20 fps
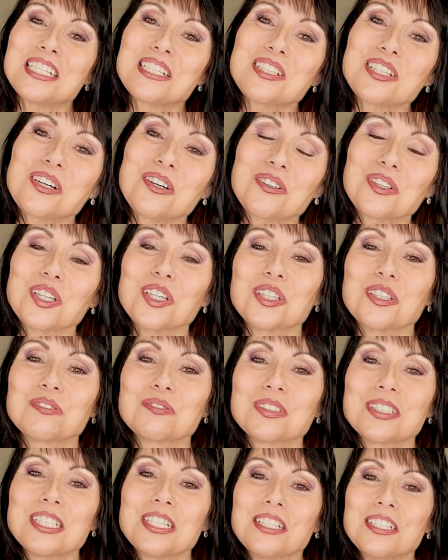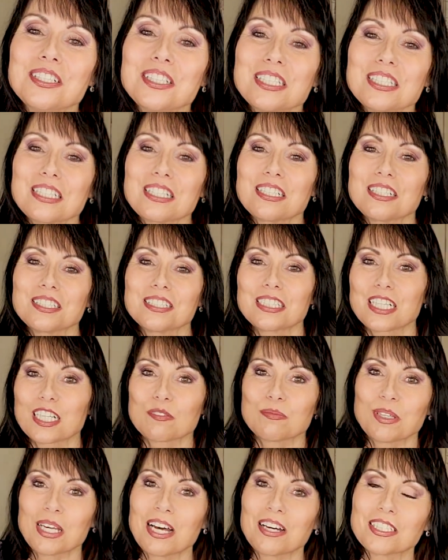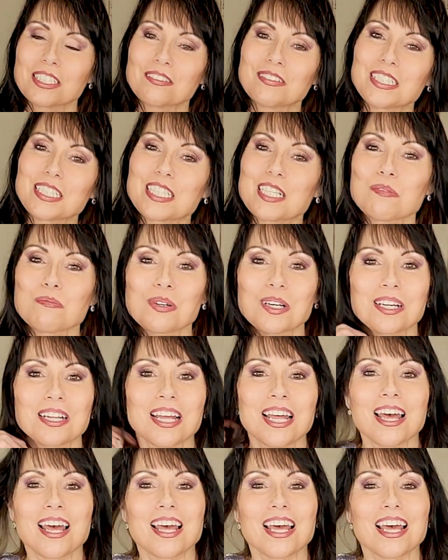So, you know, she's going to check me out and everything. But